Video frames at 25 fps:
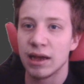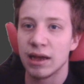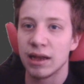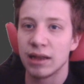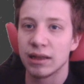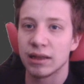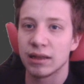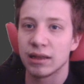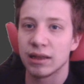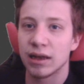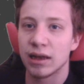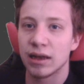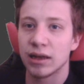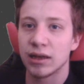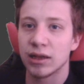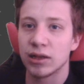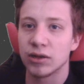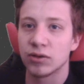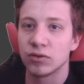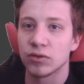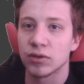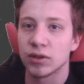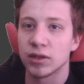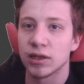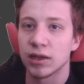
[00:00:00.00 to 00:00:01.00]
and
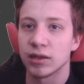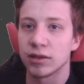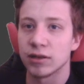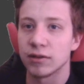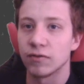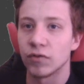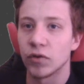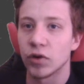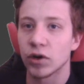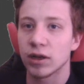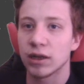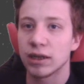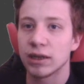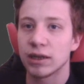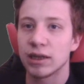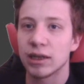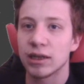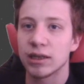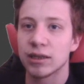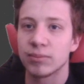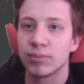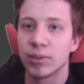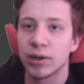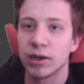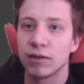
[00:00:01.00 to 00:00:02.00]
radius doesn't work in
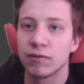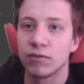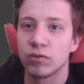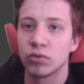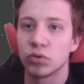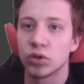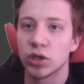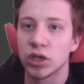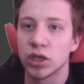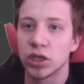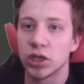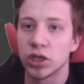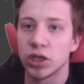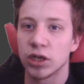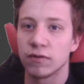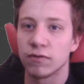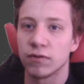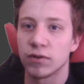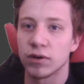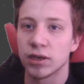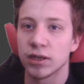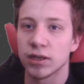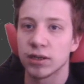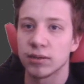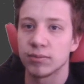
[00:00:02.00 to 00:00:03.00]
this, but if you change it,
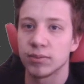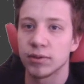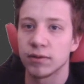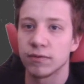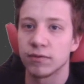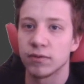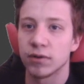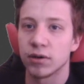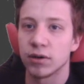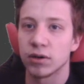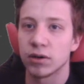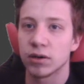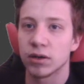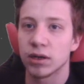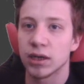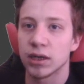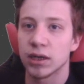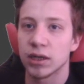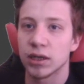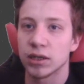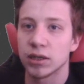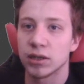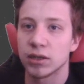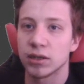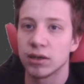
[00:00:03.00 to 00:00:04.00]
for example, for
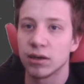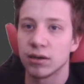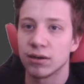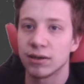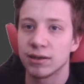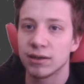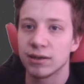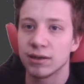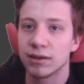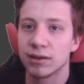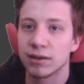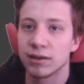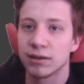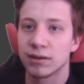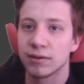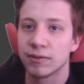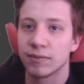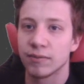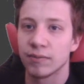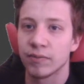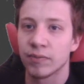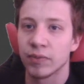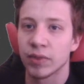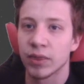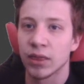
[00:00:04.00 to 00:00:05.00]
torus,
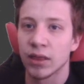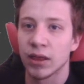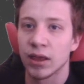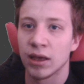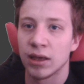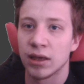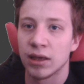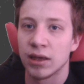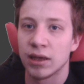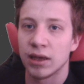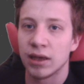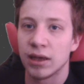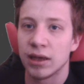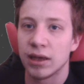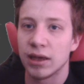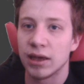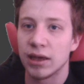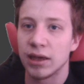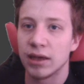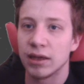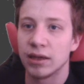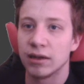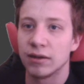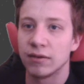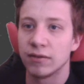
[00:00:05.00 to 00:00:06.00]

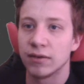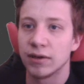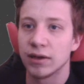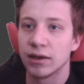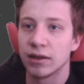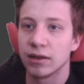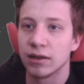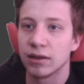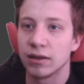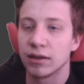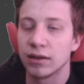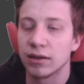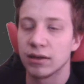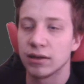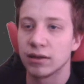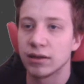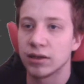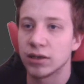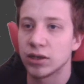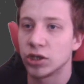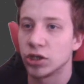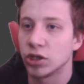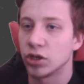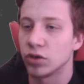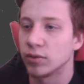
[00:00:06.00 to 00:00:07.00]
it will
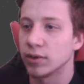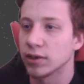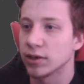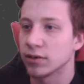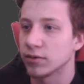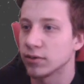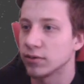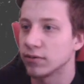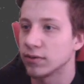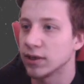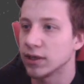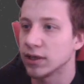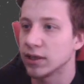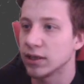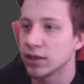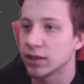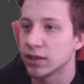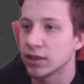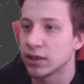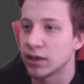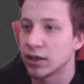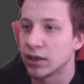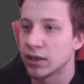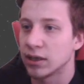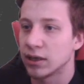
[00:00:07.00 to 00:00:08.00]
show us what we need.
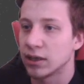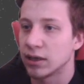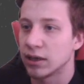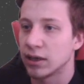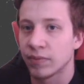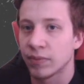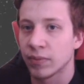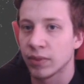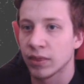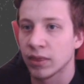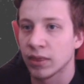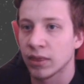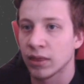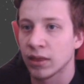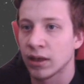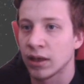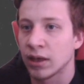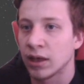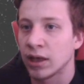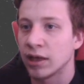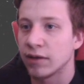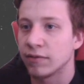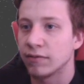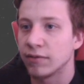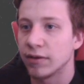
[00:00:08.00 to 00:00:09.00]

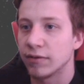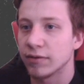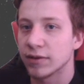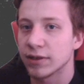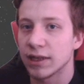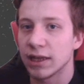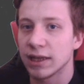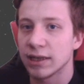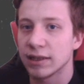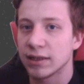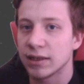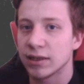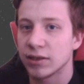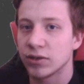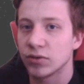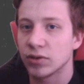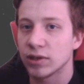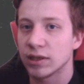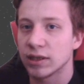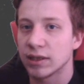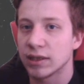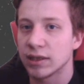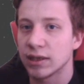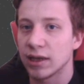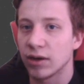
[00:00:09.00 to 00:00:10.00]
With slices, you
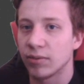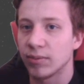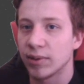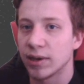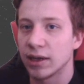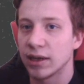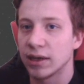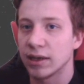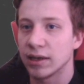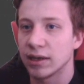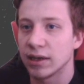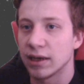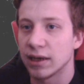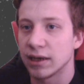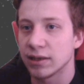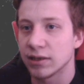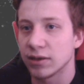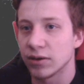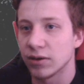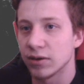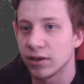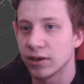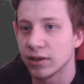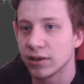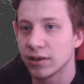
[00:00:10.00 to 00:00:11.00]
can see how many it has
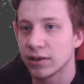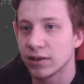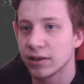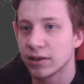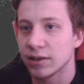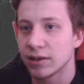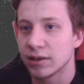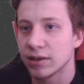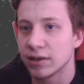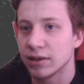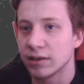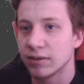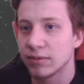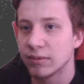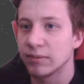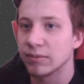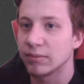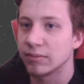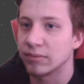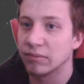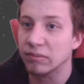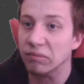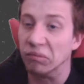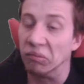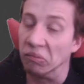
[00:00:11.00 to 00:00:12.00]

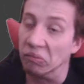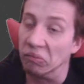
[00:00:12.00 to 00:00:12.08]
horizontally.